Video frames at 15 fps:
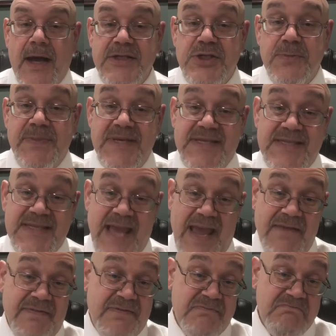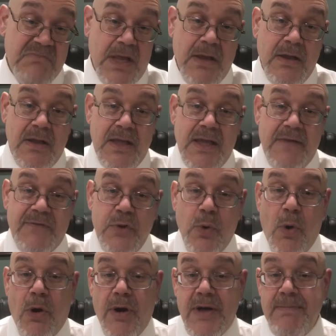To be safe, if you
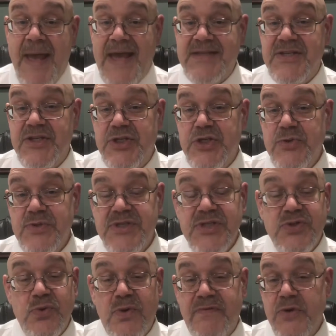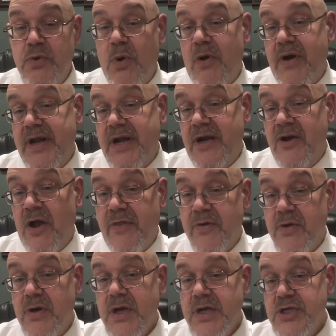are in Massachusetts or if you are in
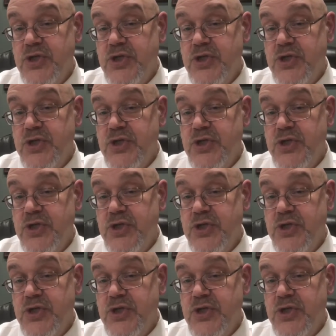another